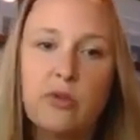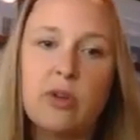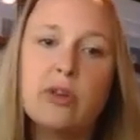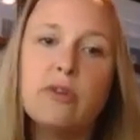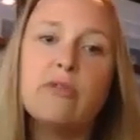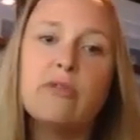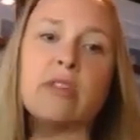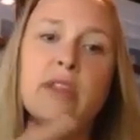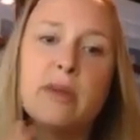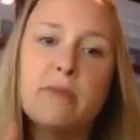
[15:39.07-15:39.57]
What
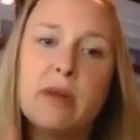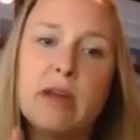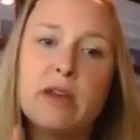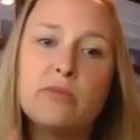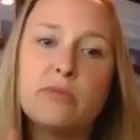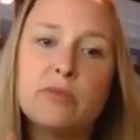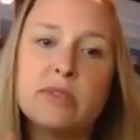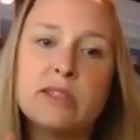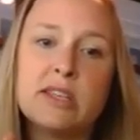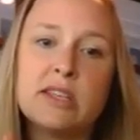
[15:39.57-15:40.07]
it really
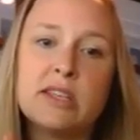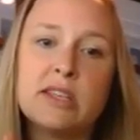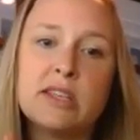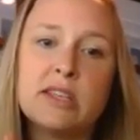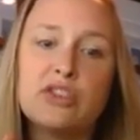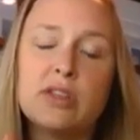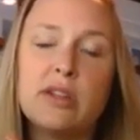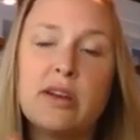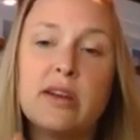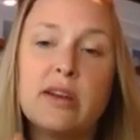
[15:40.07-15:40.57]
meant was
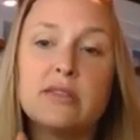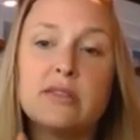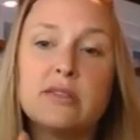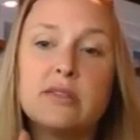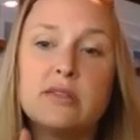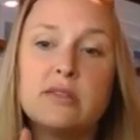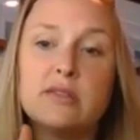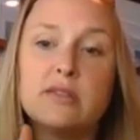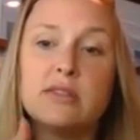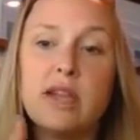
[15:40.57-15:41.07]
that she
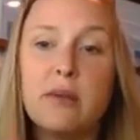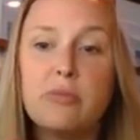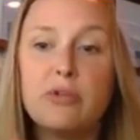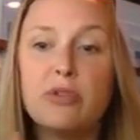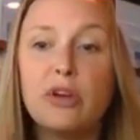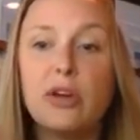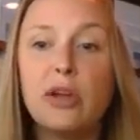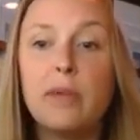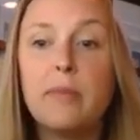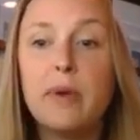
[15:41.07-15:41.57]
lost
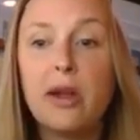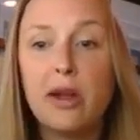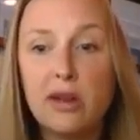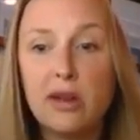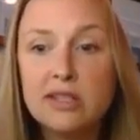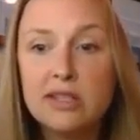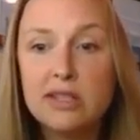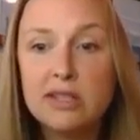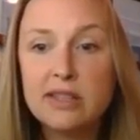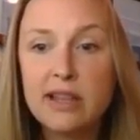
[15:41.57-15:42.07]
temporary
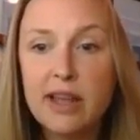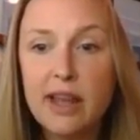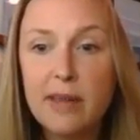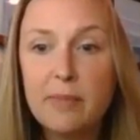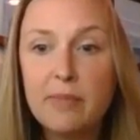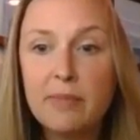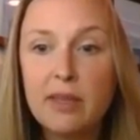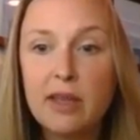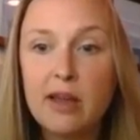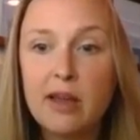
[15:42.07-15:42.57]
parenting
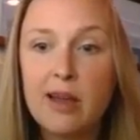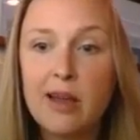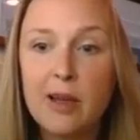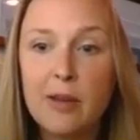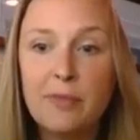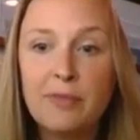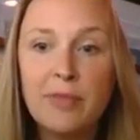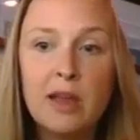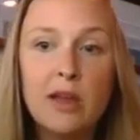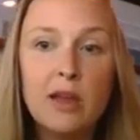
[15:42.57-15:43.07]

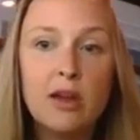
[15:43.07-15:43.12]
time.